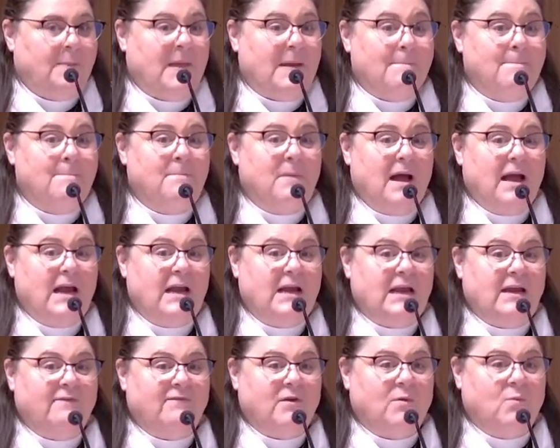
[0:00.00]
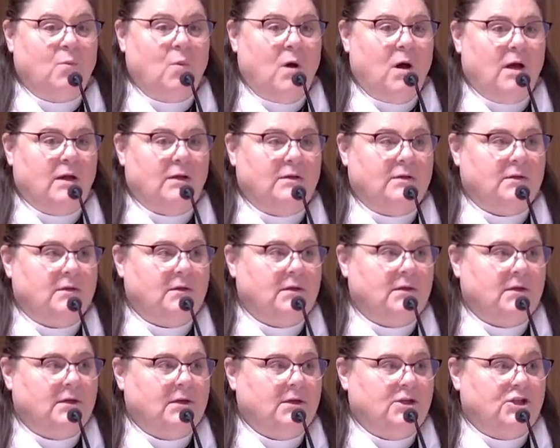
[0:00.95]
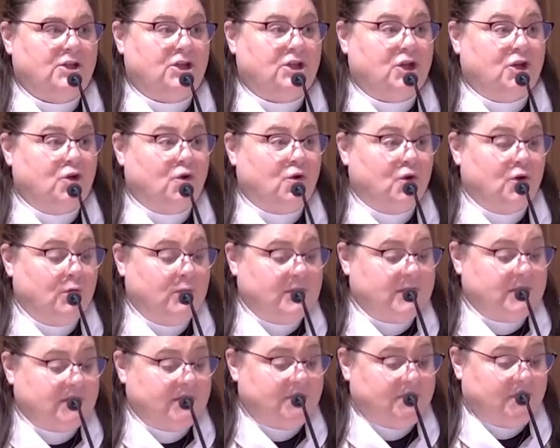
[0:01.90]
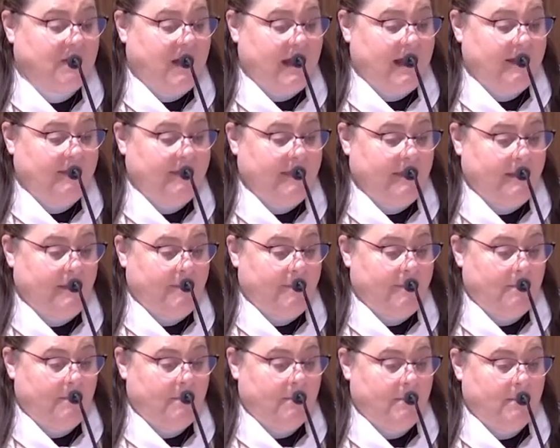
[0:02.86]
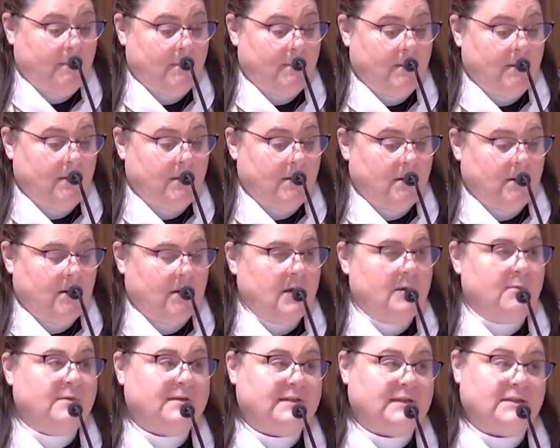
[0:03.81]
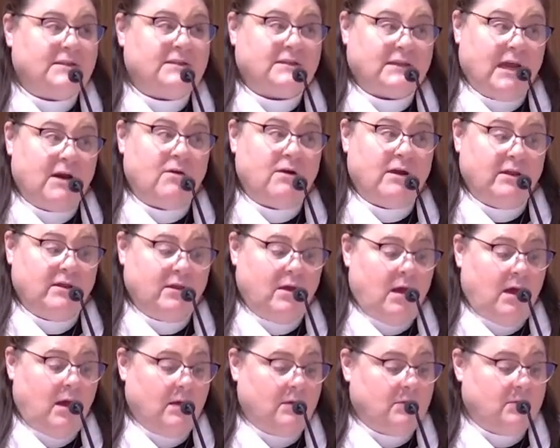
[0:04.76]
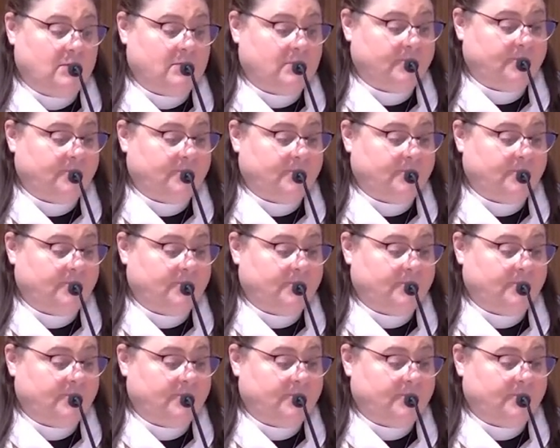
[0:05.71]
They might even want to crucify them. It was a scary thought.